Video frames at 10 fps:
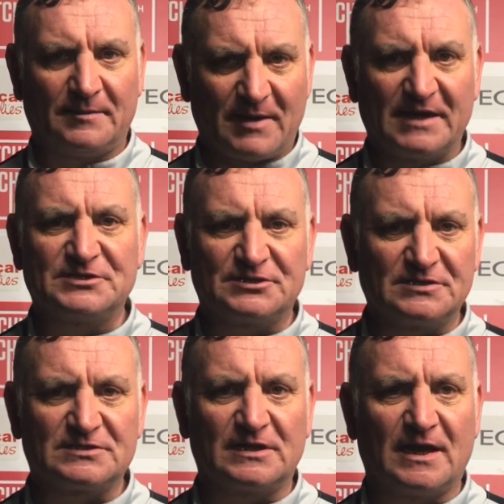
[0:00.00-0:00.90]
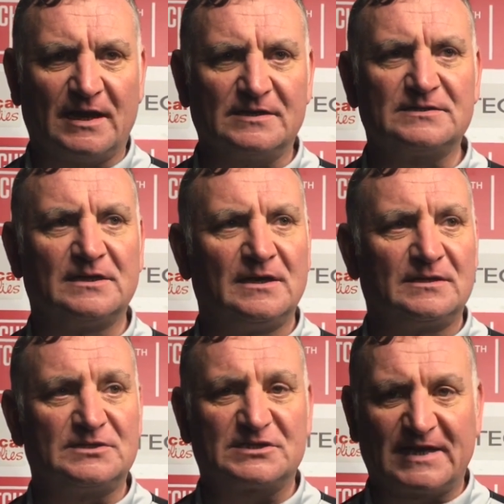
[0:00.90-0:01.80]
of patience and
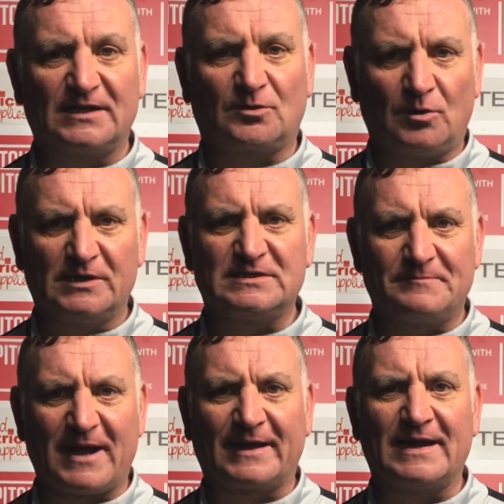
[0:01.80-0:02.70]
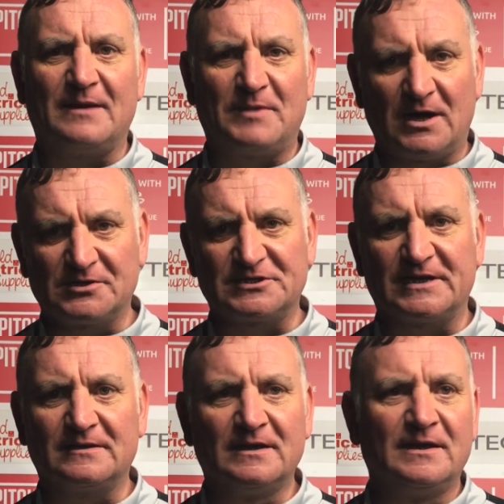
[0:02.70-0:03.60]
just get the quality back in our passing,